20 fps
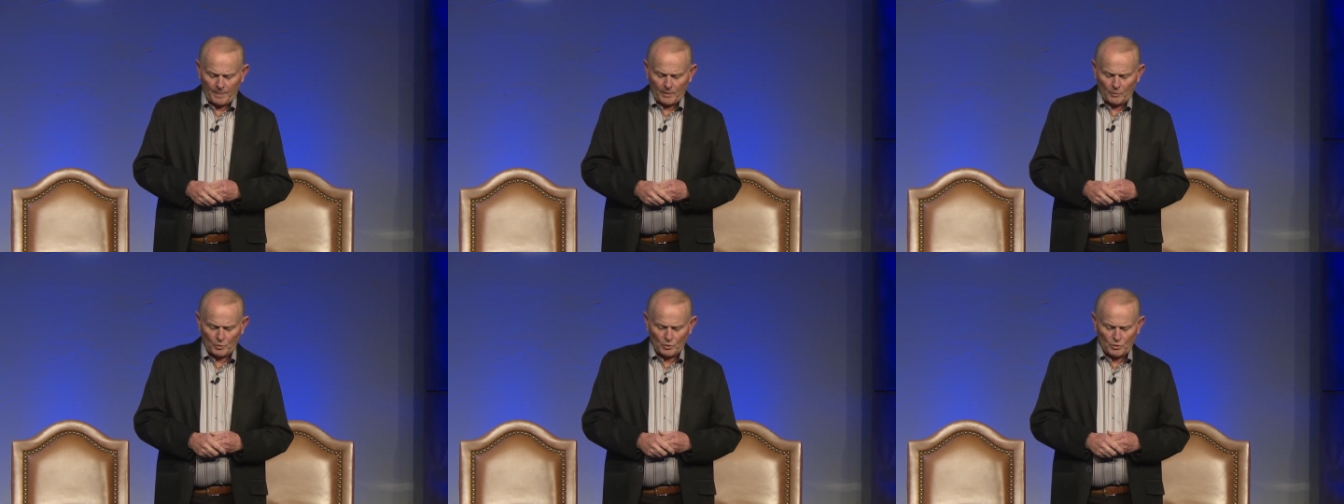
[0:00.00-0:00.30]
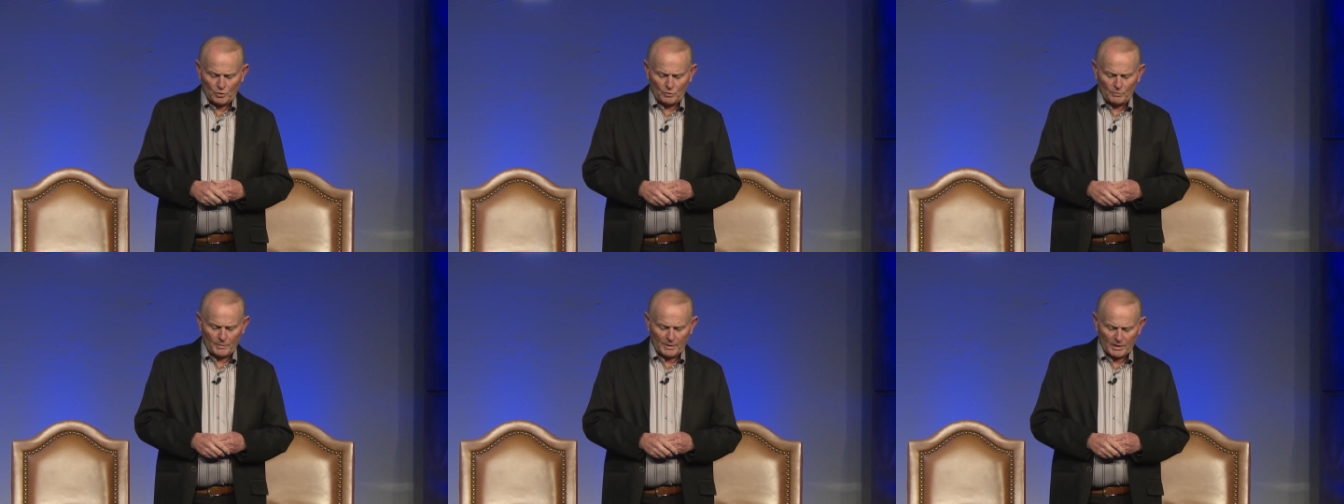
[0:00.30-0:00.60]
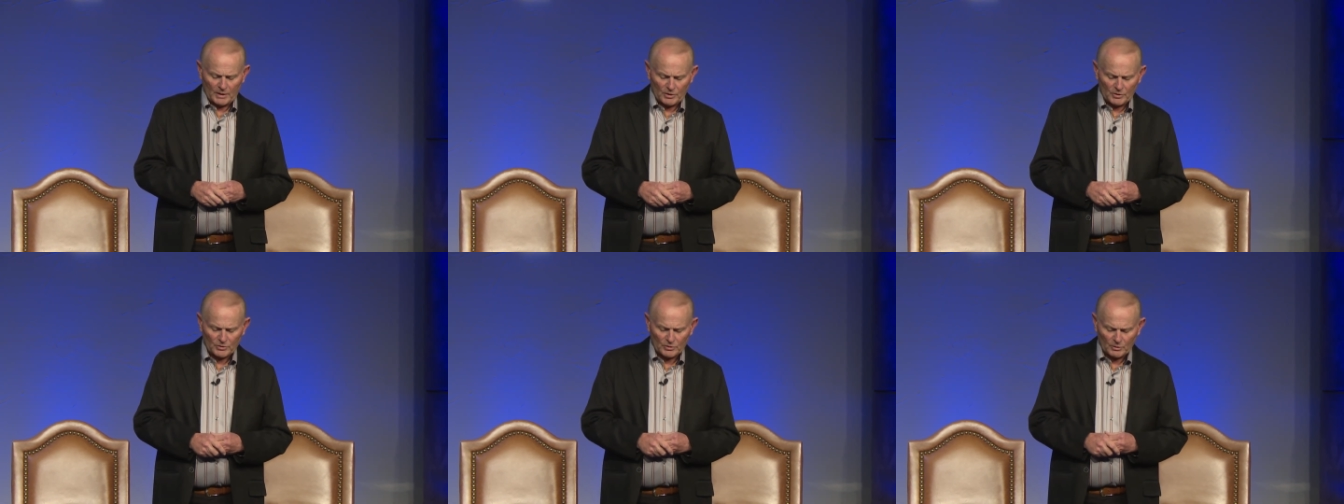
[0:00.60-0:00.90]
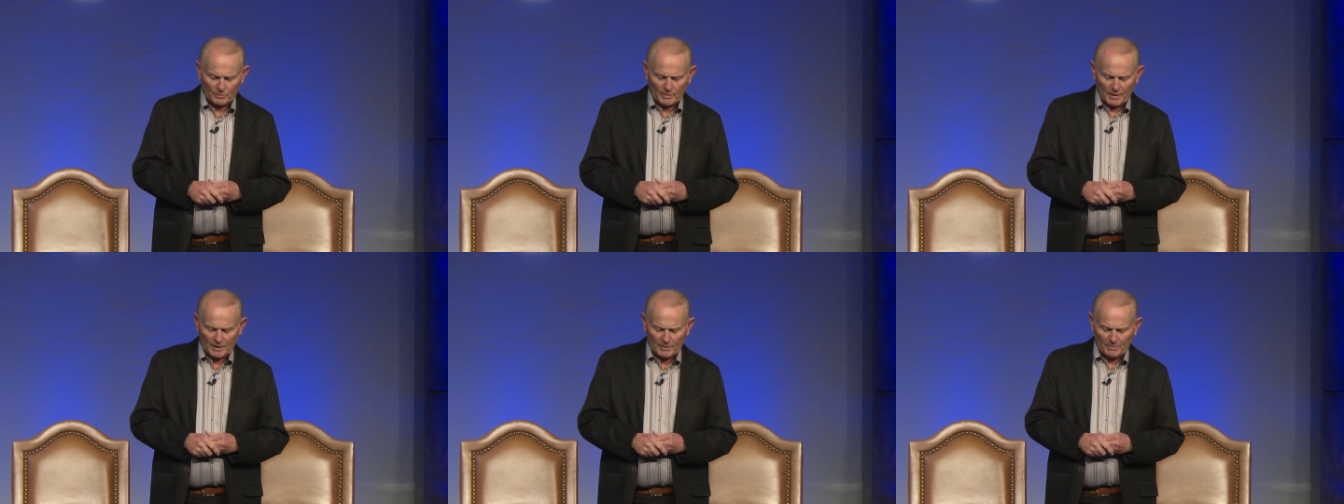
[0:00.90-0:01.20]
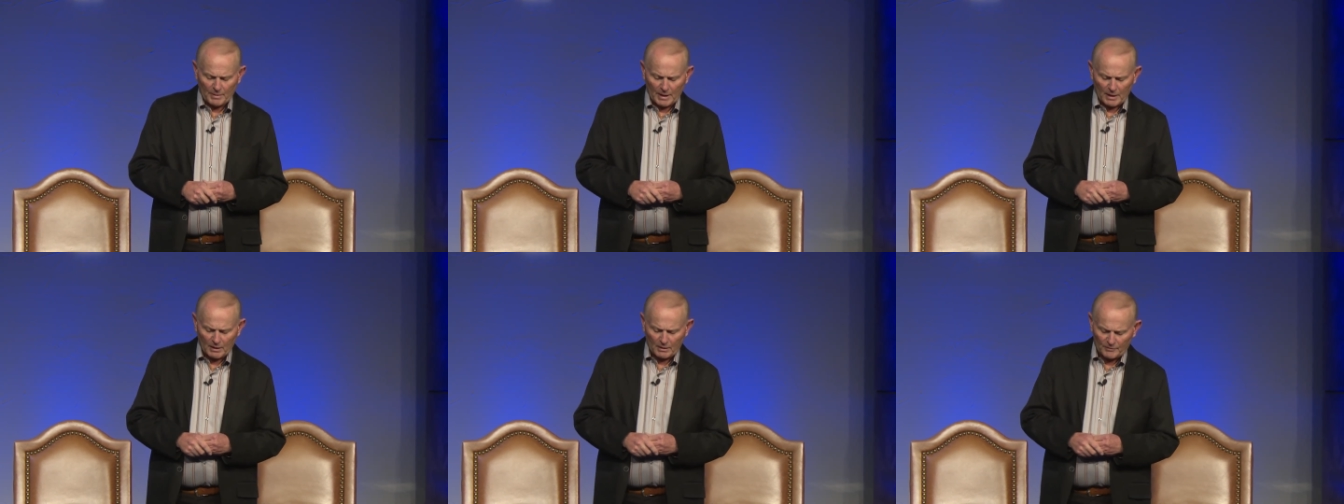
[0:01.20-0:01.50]
Would you minister by the
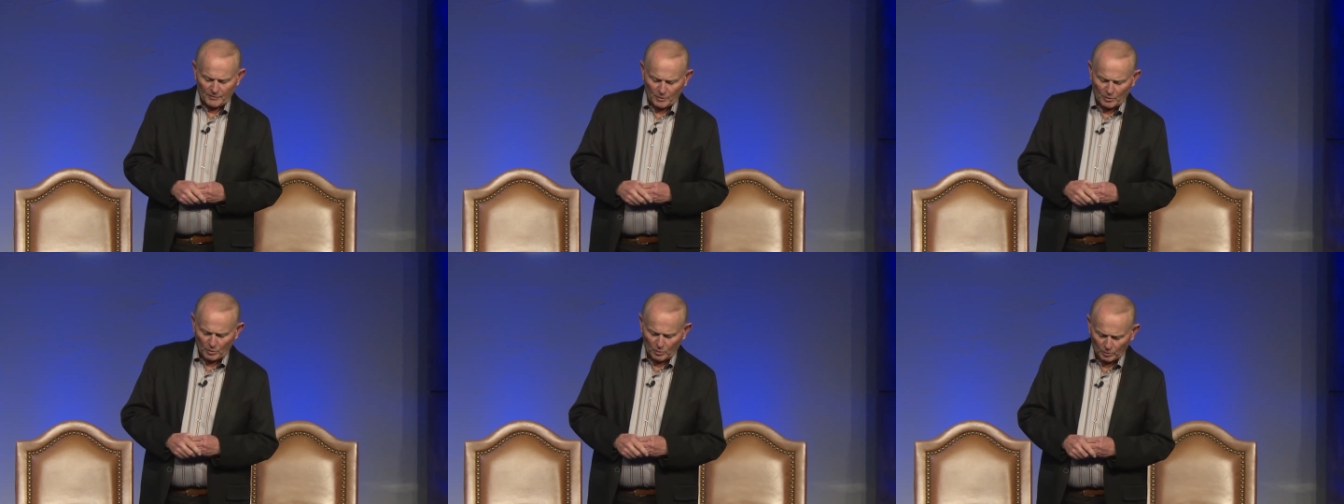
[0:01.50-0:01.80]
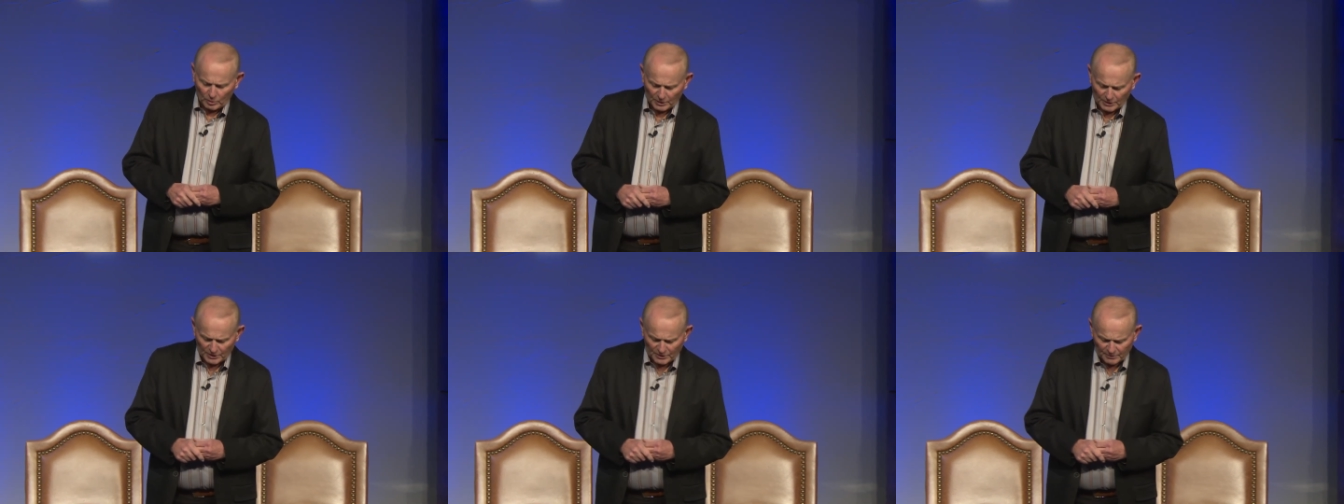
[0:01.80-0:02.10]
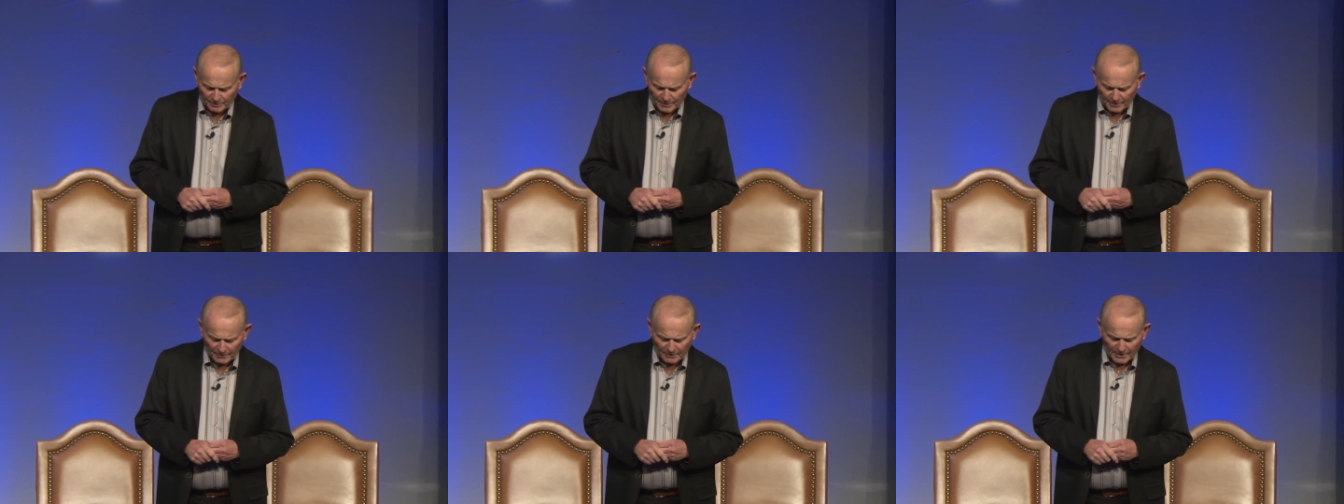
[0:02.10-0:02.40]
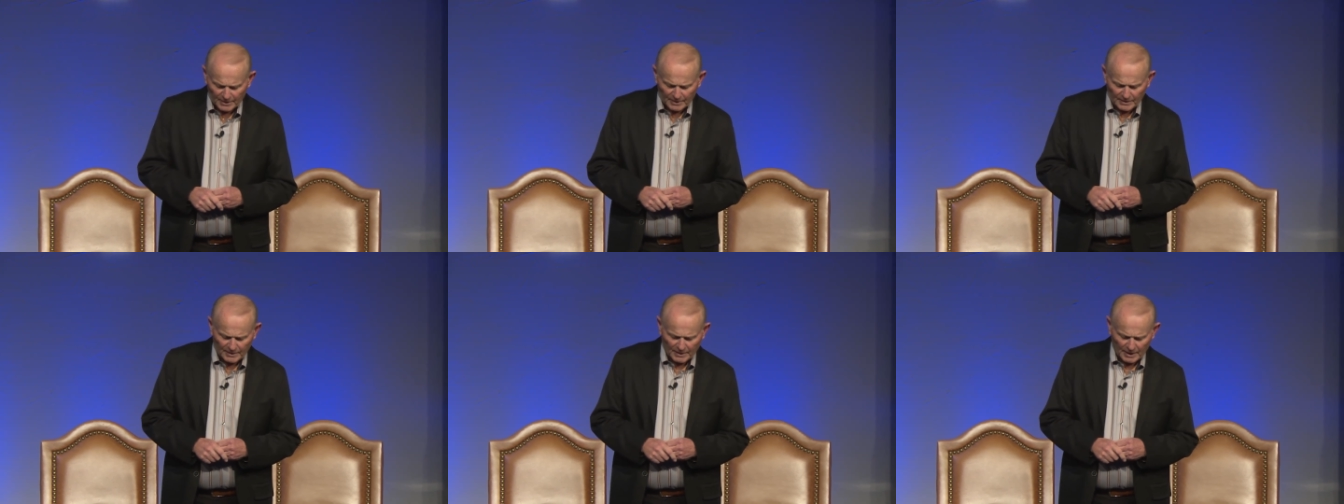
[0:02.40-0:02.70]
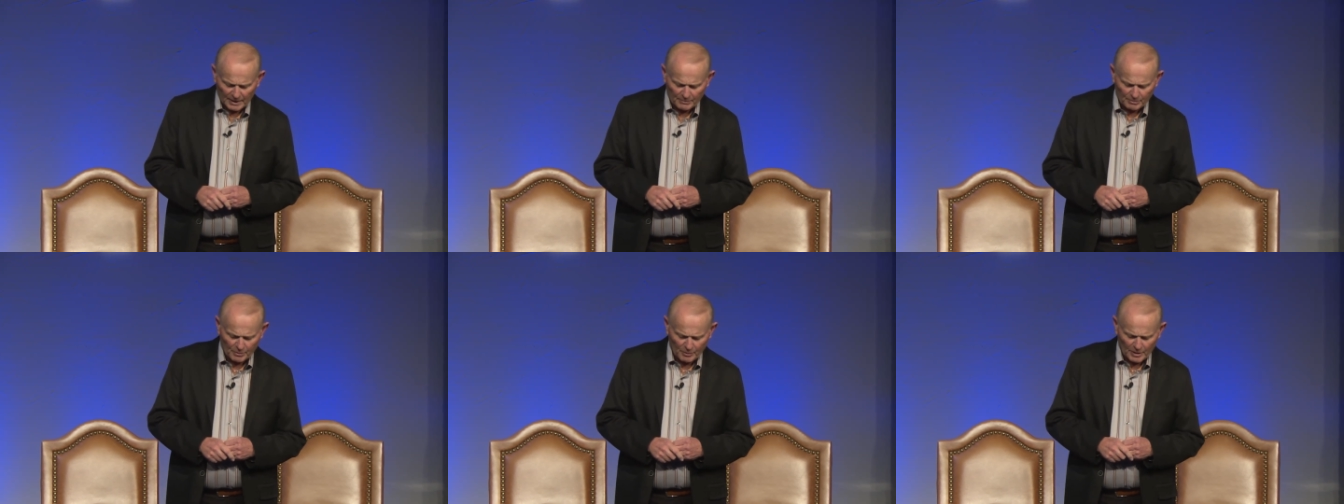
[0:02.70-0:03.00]
power of your Holy Spirit,
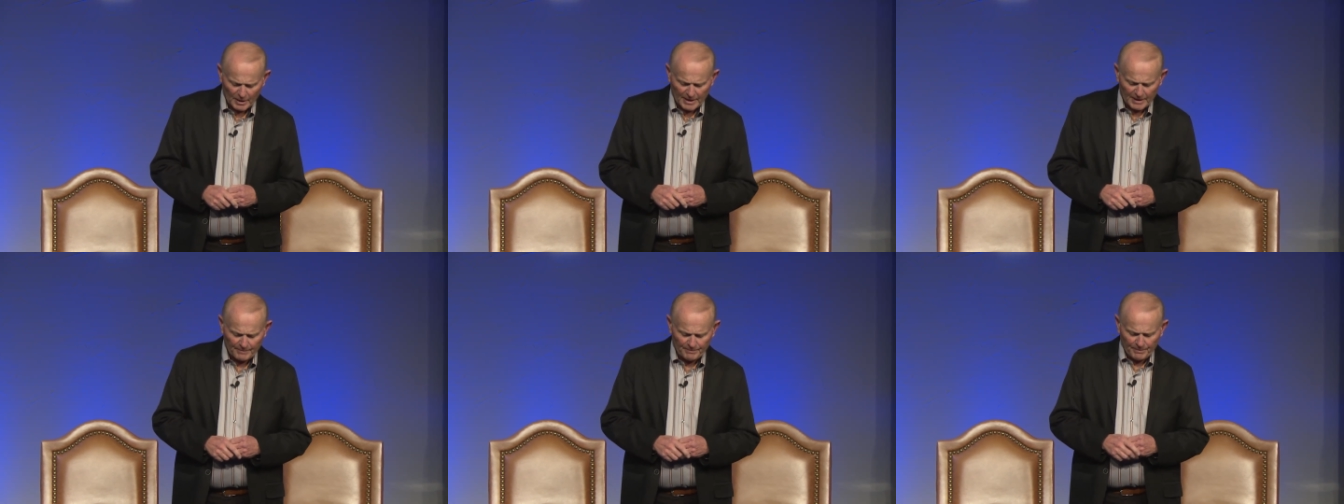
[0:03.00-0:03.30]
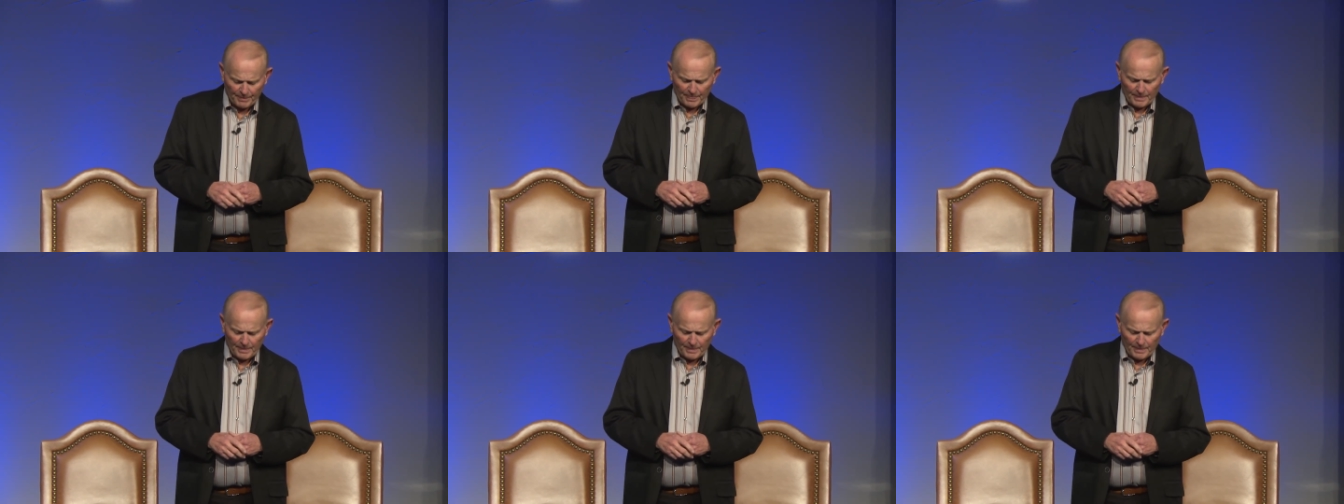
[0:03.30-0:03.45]
I pray,